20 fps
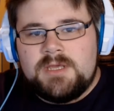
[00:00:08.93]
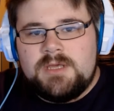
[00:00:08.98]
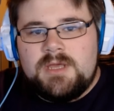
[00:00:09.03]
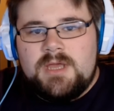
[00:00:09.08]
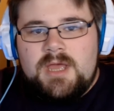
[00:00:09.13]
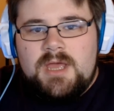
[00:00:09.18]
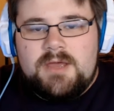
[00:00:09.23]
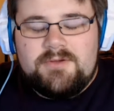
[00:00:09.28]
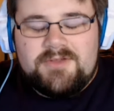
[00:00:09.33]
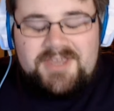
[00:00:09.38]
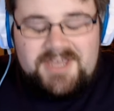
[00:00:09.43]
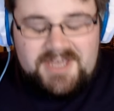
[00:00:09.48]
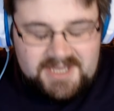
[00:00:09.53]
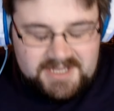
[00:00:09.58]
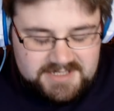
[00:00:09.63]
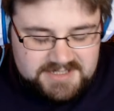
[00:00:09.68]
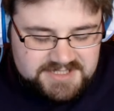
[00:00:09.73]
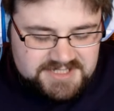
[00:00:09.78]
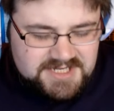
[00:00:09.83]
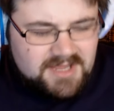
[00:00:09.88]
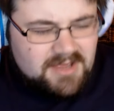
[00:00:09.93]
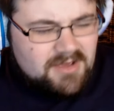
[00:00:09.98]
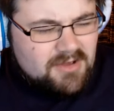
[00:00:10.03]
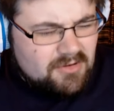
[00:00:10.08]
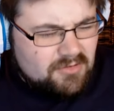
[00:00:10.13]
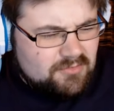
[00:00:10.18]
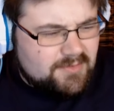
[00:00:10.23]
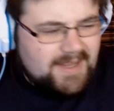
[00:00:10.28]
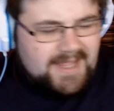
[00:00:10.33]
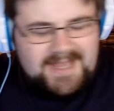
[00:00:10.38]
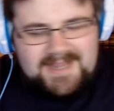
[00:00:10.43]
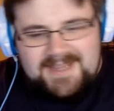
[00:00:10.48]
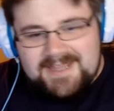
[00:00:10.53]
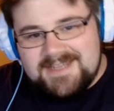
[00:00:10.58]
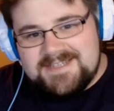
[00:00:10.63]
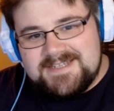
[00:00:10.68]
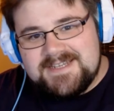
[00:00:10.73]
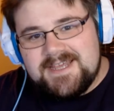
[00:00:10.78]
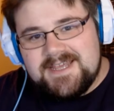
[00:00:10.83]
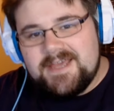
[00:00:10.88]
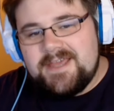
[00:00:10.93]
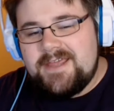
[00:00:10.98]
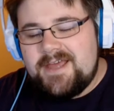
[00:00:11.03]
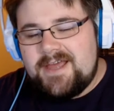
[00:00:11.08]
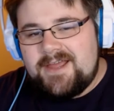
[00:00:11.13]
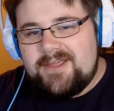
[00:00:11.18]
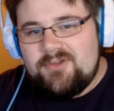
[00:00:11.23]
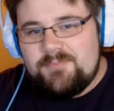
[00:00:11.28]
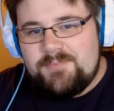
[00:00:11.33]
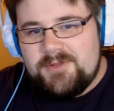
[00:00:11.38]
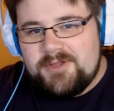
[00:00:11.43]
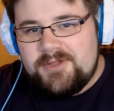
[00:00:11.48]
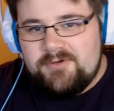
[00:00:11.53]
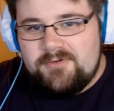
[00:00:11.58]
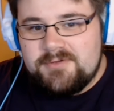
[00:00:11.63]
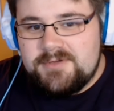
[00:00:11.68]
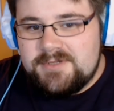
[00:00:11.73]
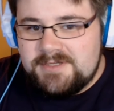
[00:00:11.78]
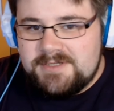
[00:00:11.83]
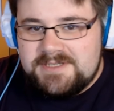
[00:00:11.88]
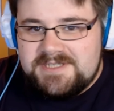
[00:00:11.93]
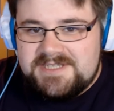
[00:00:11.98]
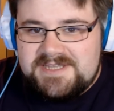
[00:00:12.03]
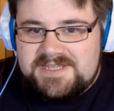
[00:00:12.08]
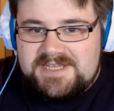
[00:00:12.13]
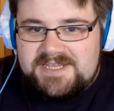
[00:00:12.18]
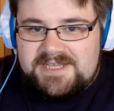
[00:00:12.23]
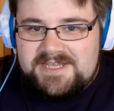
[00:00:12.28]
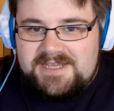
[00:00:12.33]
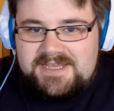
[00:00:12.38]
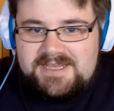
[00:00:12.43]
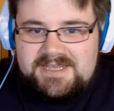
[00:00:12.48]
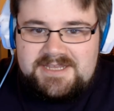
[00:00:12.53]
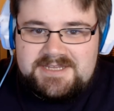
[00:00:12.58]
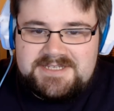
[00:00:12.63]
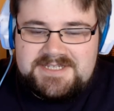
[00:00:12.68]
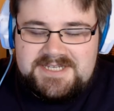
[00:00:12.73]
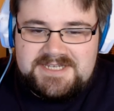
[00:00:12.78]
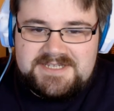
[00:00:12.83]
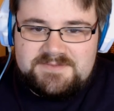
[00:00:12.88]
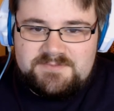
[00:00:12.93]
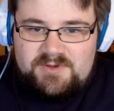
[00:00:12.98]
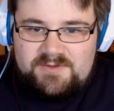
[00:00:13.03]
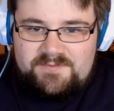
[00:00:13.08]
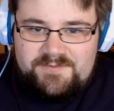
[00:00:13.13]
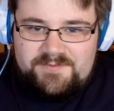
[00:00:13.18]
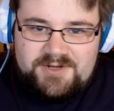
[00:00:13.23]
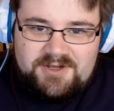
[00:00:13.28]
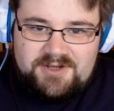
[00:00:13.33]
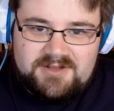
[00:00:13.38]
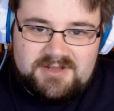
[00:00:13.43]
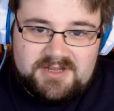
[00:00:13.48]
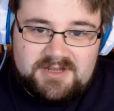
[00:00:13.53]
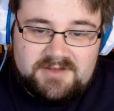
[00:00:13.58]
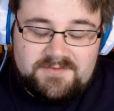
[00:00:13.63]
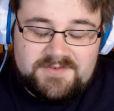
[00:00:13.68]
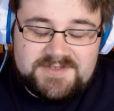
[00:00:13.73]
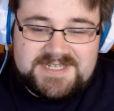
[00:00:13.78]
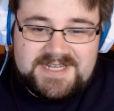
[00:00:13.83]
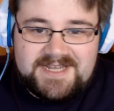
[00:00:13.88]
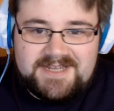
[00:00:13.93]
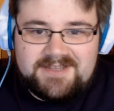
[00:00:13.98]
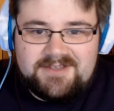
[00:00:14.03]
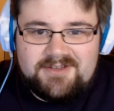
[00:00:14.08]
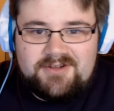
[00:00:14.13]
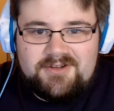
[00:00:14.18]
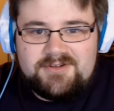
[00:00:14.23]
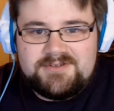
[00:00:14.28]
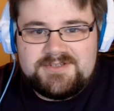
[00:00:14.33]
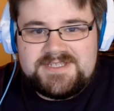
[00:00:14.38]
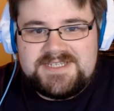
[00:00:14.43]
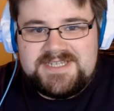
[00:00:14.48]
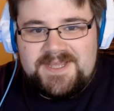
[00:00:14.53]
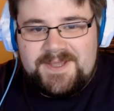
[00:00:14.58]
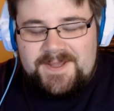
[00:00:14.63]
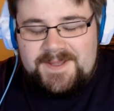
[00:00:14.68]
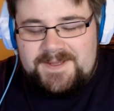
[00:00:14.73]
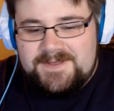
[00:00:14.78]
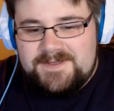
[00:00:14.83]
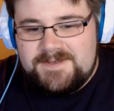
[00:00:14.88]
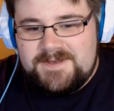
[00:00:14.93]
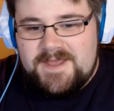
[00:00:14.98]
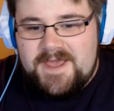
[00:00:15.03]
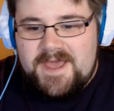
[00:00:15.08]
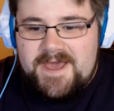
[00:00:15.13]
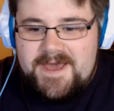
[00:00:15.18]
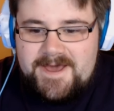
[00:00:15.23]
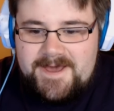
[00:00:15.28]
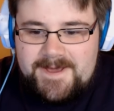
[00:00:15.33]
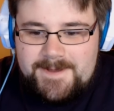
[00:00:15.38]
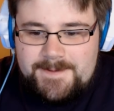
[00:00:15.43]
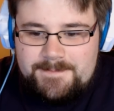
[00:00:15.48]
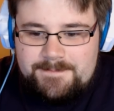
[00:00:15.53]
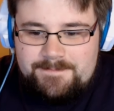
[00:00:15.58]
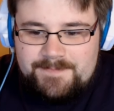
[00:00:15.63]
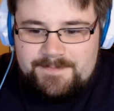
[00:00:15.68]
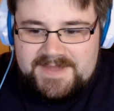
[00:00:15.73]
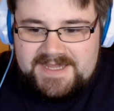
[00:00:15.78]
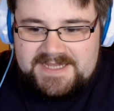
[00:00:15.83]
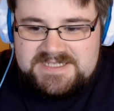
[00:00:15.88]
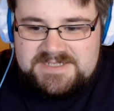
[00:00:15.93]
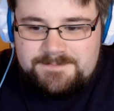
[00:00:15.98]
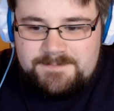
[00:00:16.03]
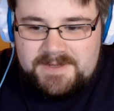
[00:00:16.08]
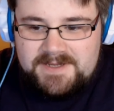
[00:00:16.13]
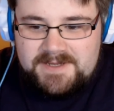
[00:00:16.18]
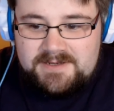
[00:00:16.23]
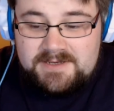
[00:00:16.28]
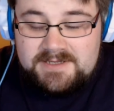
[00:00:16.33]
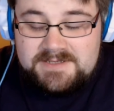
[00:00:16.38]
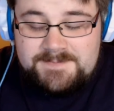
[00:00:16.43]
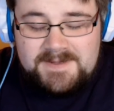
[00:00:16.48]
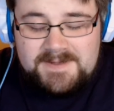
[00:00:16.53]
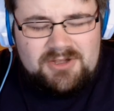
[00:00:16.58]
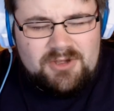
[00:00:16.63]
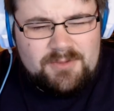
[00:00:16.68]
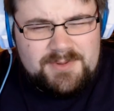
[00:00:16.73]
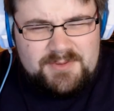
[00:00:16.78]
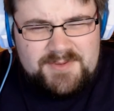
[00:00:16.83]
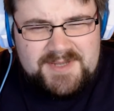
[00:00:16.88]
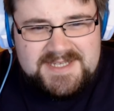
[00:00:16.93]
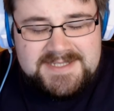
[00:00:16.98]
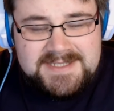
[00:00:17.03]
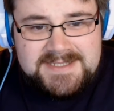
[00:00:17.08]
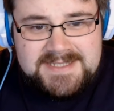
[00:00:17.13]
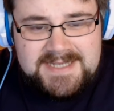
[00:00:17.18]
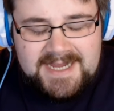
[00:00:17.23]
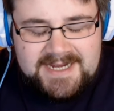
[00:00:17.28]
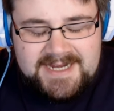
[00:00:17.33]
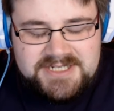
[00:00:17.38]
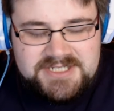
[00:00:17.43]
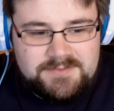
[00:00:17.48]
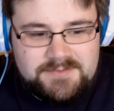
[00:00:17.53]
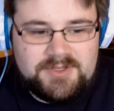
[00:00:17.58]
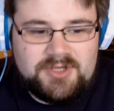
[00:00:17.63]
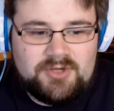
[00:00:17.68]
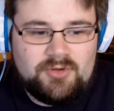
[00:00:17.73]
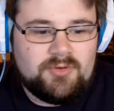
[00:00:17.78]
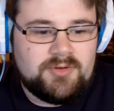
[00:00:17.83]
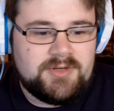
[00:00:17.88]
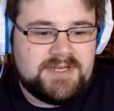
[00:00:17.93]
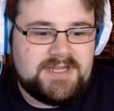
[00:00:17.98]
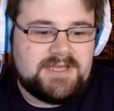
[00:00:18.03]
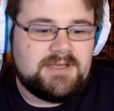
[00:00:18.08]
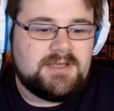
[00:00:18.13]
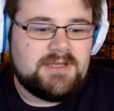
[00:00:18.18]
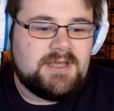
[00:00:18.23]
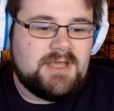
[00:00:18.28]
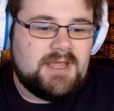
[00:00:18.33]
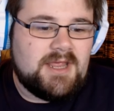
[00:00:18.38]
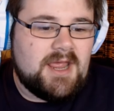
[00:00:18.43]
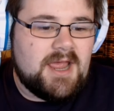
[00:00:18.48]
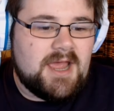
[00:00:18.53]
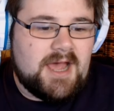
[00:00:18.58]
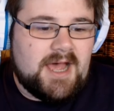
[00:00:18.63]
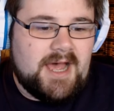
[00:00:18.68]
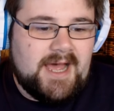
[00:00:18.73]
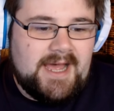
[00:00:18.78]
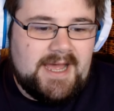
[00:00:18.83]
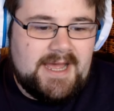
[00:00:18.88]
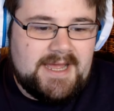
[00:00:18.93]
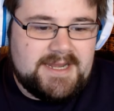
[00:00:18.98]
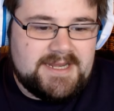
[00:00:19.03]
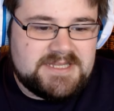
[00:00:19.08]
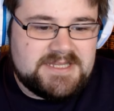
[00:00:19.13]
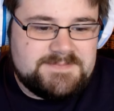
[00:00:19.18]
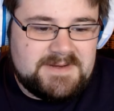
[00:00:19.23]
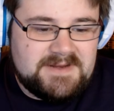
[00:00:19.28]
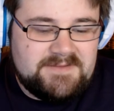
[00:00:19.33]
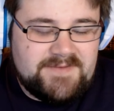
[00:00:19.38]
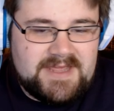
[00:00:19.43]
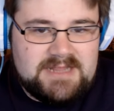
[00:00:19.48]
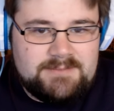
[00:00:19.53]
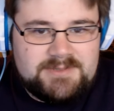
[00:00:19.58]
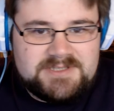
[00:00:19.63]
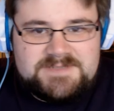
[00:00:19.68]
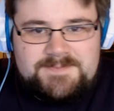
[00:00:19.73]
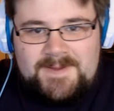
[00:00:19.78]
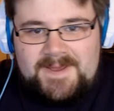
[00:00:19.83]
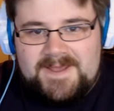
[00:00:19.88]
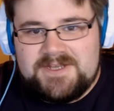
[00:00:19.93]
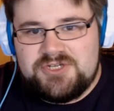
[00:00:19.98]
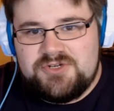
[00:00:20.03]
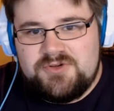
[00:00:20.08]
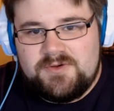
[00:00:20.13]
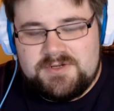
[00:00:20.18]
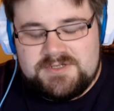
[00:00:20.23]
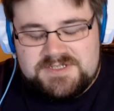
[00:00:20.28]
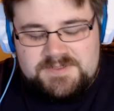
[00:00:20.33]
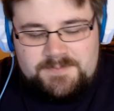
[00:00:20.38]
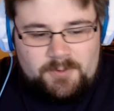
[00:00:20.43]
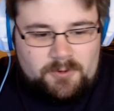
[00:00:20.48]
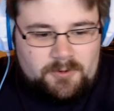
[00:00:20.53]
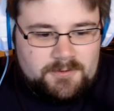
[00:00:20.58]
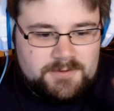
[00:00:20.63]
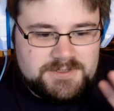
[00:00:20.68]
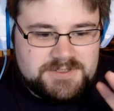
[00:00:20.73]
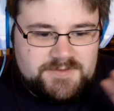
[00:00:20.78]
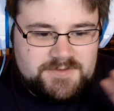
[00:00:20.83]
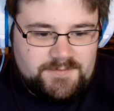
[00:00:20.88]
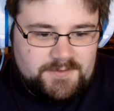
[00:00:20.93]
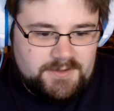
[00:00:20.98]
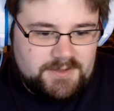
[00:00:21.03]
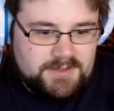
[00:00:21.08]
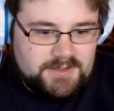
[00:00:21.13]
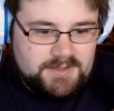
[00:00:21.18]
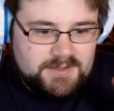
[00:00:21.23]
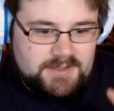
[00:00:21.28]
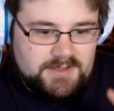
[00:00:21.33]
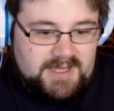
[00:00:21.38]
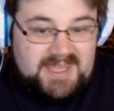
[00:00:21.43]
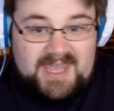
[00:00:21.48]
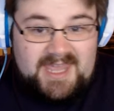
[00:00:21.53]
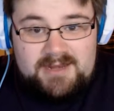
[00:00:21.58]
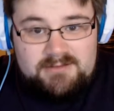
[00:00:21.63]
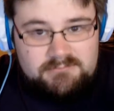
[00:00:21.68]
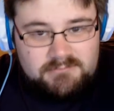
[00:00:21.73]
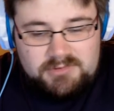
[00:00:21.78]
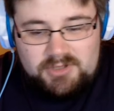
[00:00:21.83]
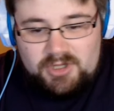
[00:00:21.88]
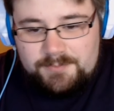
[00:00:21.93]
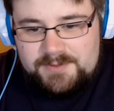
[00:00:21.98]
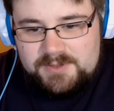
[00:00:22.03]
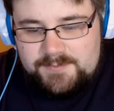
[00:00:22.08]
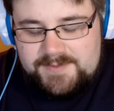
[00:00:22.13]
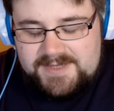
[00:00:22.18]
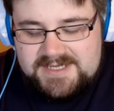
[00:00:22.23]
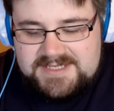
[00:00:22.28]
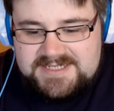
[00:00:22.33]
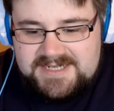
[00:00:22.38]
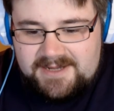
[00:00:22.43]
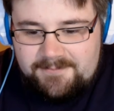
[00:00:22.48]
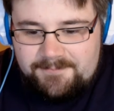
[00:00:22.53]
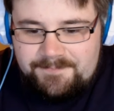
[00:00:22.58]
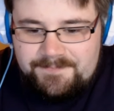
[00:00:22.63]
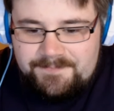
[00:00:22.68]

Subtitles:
Okay, so earlier today I uploaded the season one finale of Attack on Titan. It's been a couple of weeks since I actually recorded it, and it's been available to Patreon supporters for, again, a couple of weeks now.